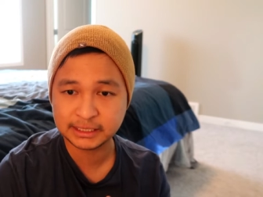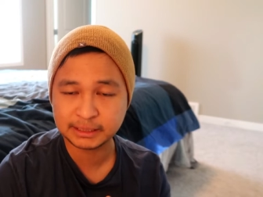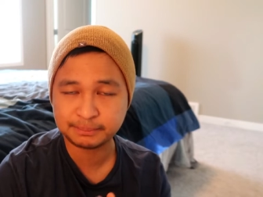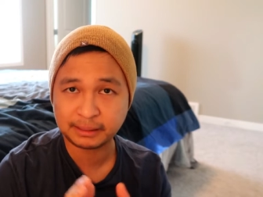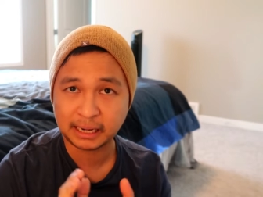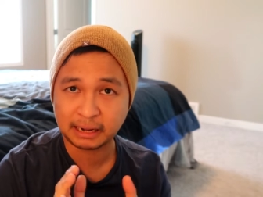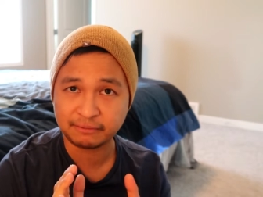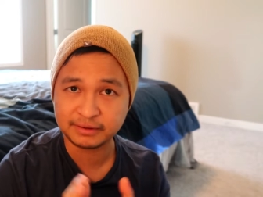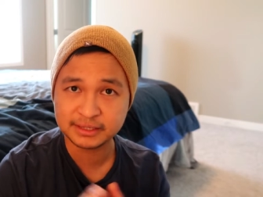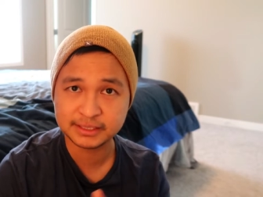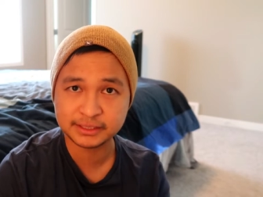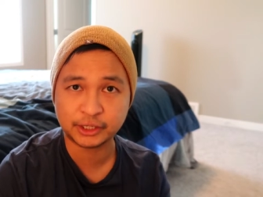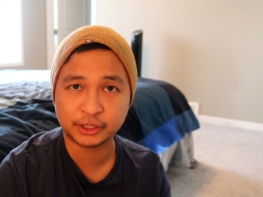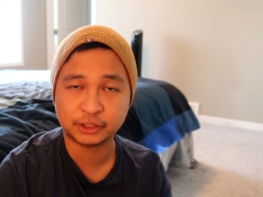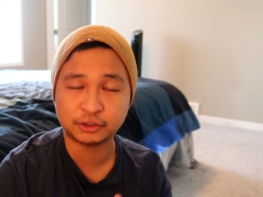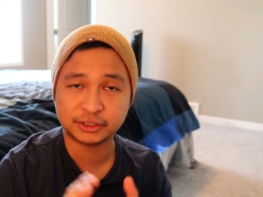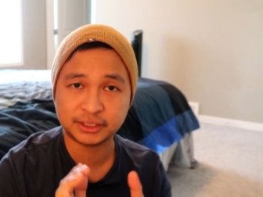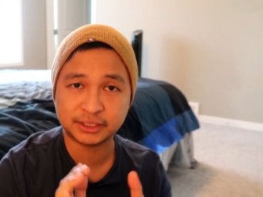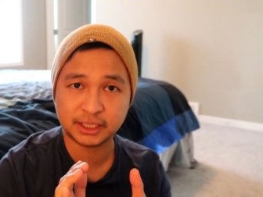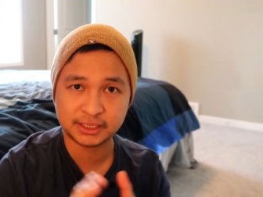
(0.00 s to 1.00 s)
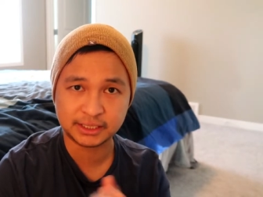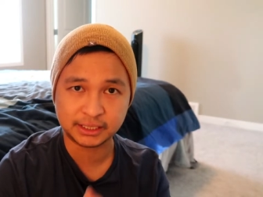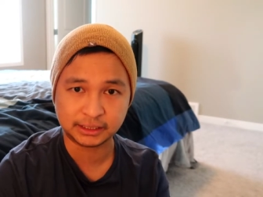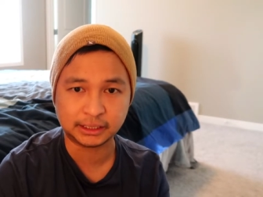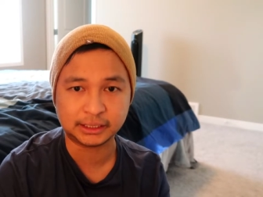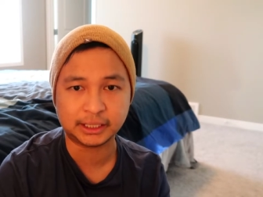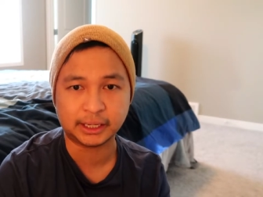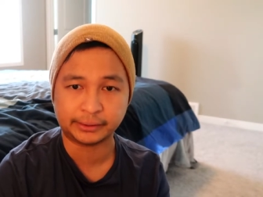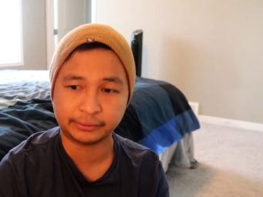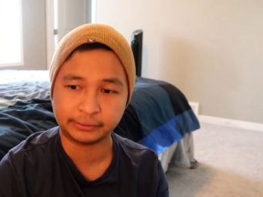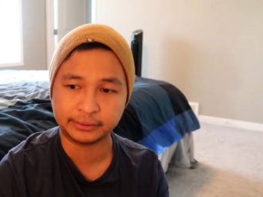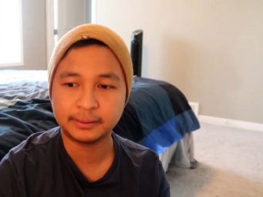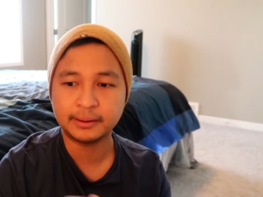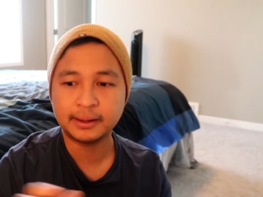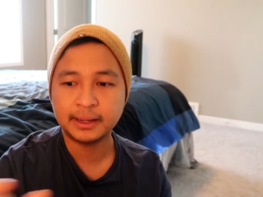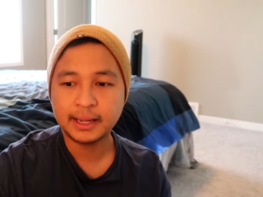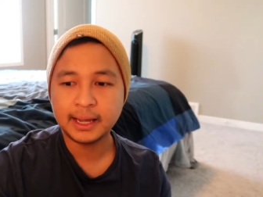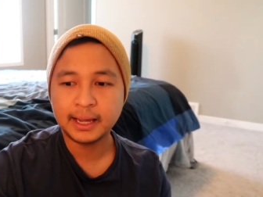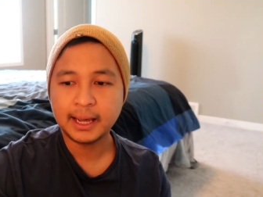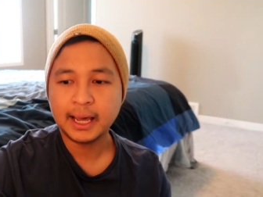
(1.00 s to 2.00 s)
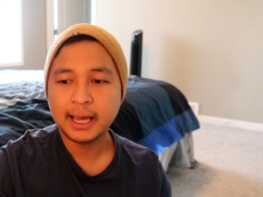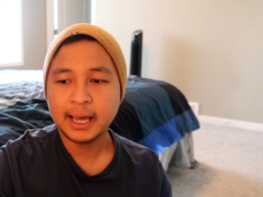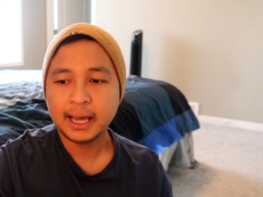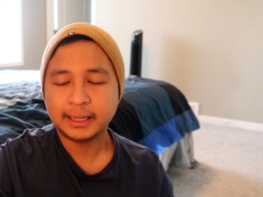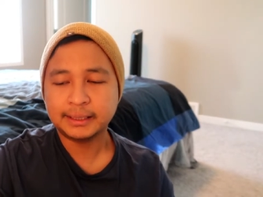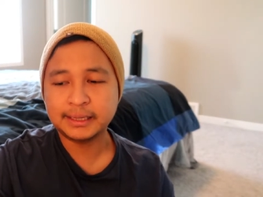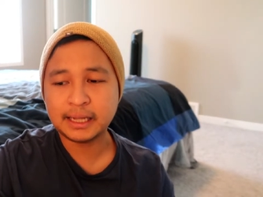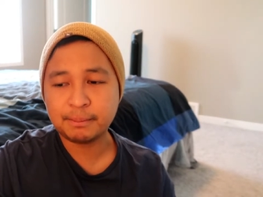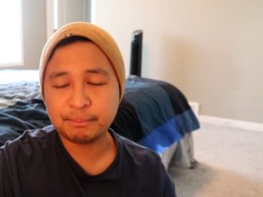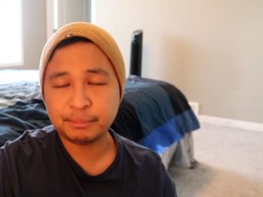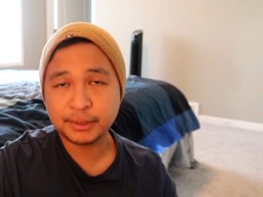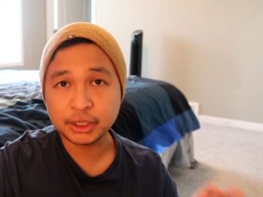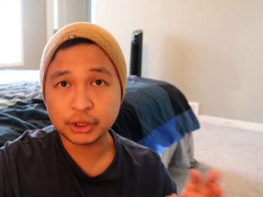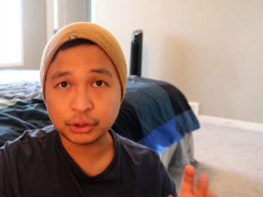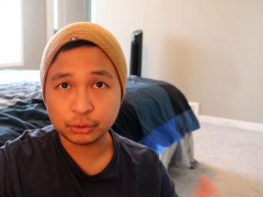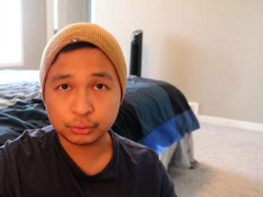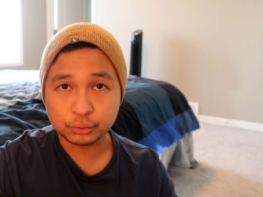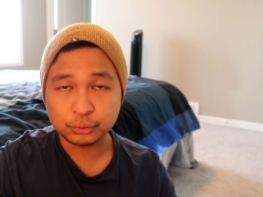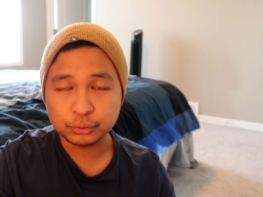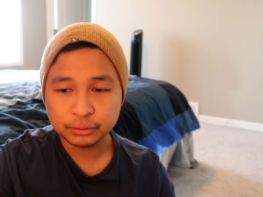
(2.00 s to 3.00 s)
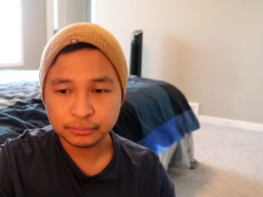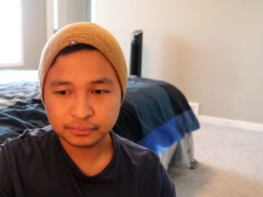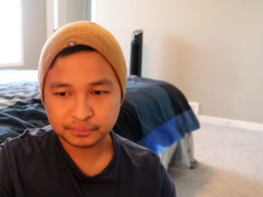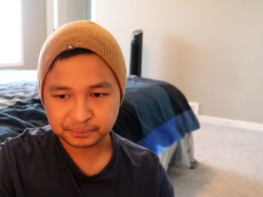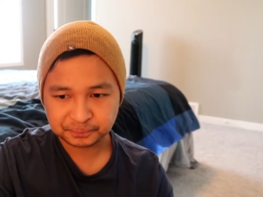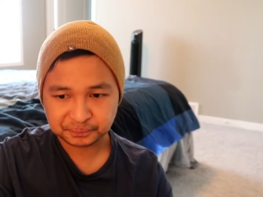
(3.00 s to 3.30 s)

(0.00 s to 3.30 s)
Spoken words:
sa province na yun or sa city na yun. Number two,